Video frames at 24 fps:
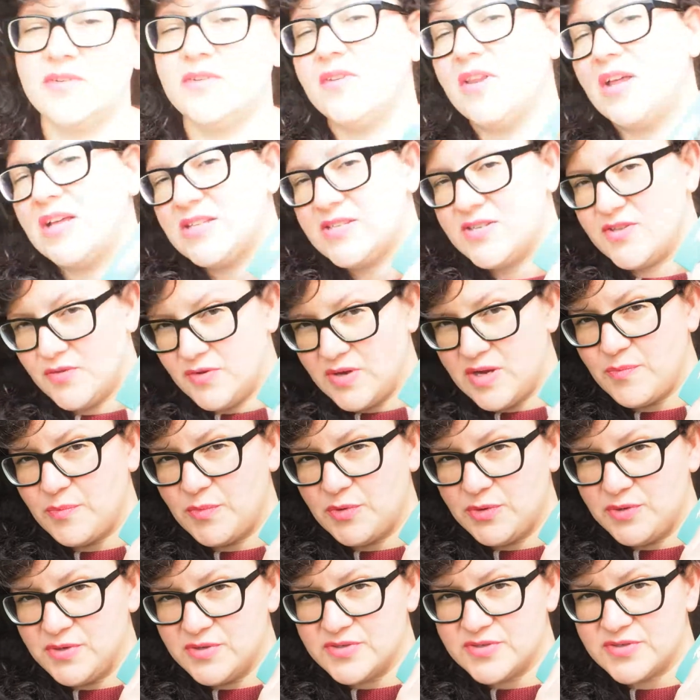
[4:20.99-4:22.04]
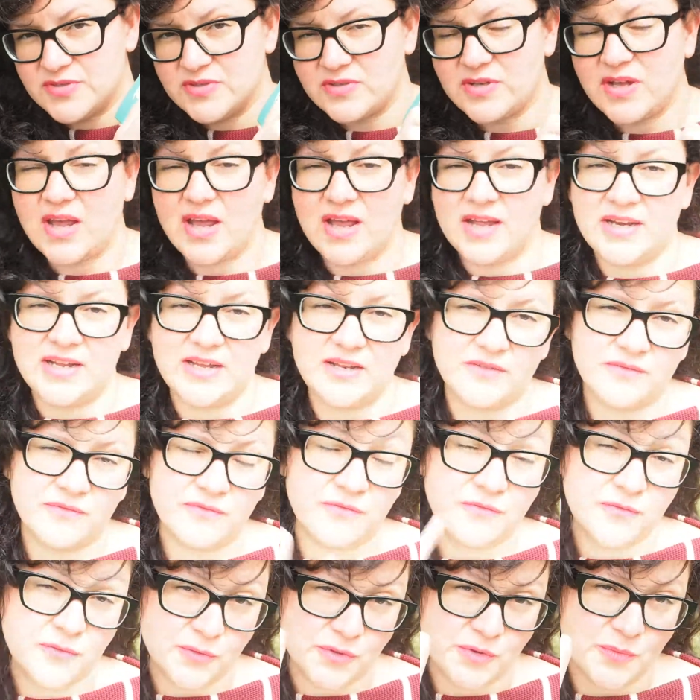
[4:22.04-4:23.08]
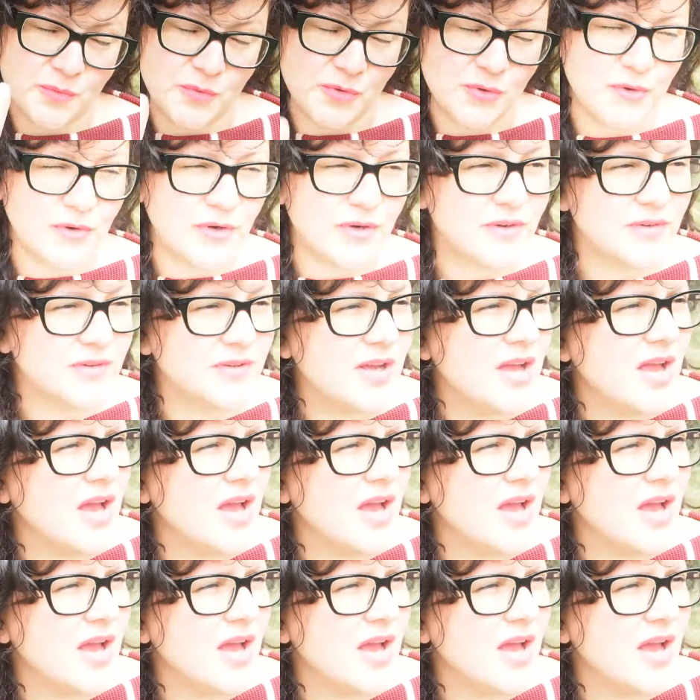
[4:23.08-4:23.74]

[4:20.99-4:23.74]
that's three books. I need four more.